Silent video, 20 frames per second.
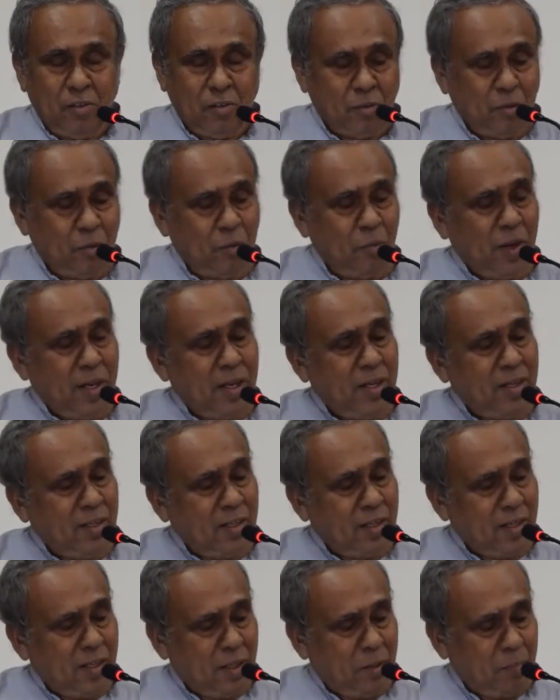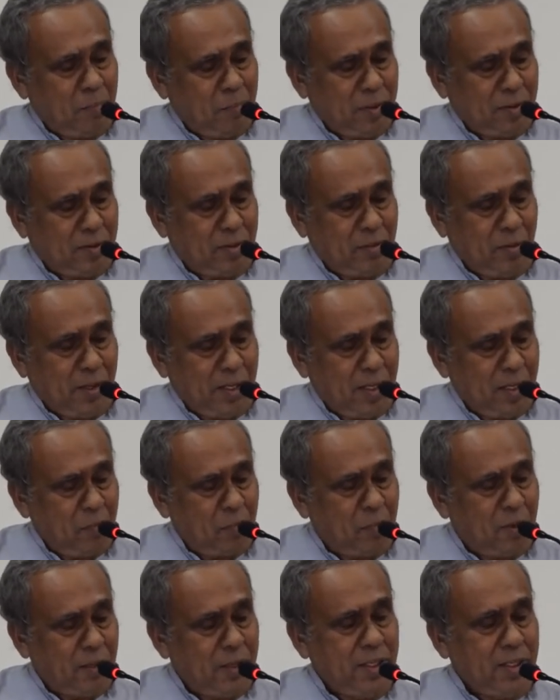So when
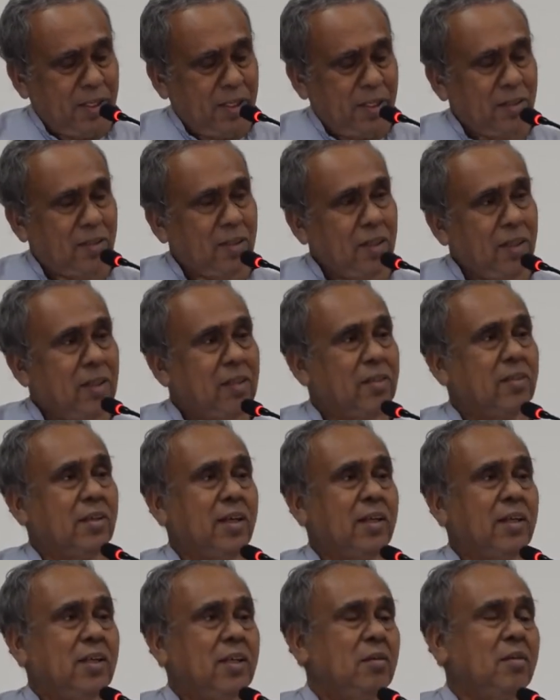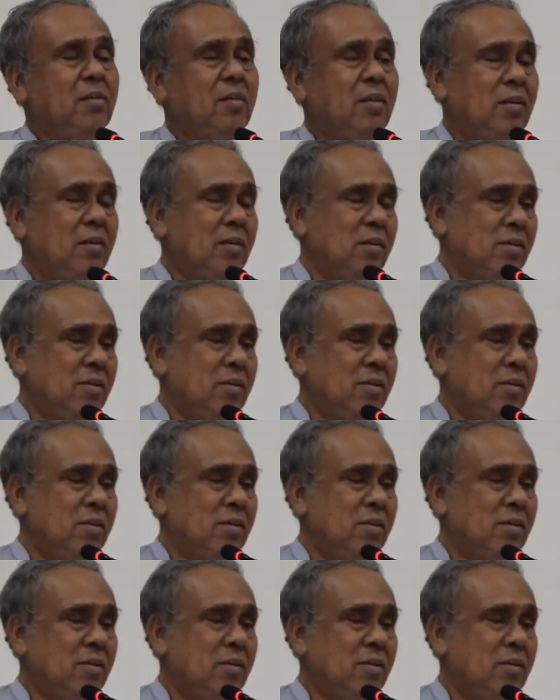a body is in a certain